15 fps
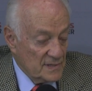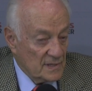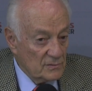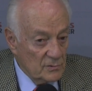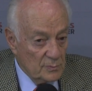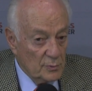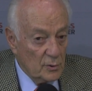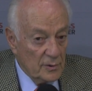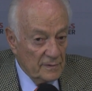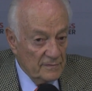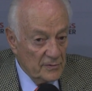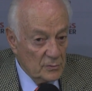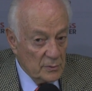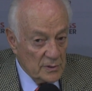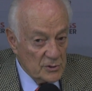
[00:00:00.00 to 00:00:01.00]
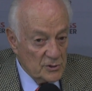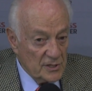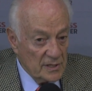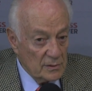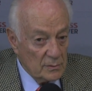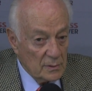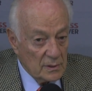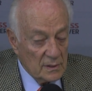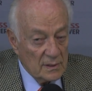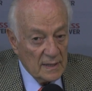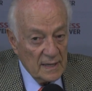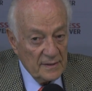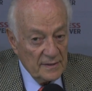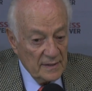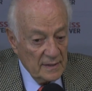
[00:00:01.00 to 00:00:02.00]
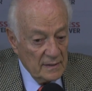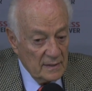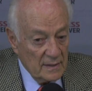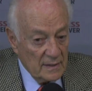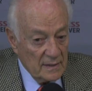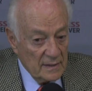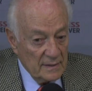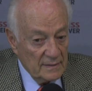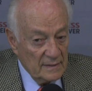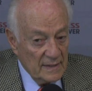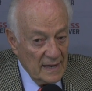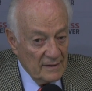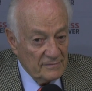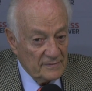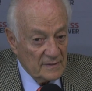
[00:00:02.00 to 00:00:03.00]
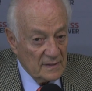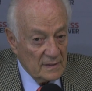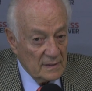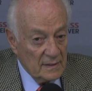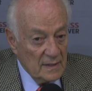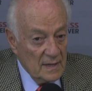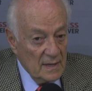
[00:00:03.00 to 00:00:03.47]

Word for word: sector point of view in general, I think NAFTA